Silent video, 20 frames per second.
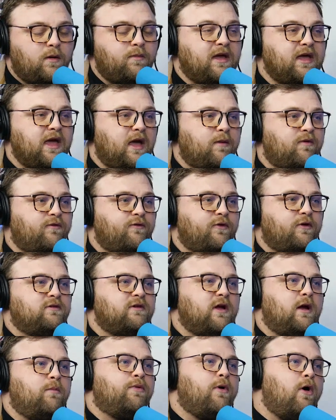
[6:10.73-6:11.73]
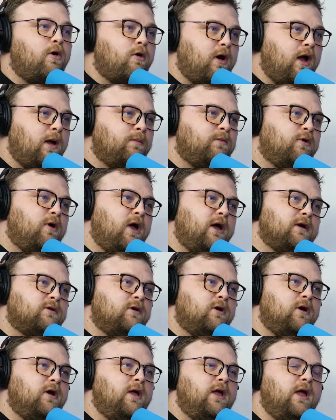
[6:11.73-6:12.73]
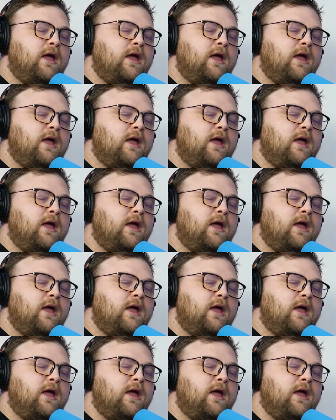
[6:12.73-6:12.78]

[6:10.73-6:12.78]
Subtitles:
became a first-time program director.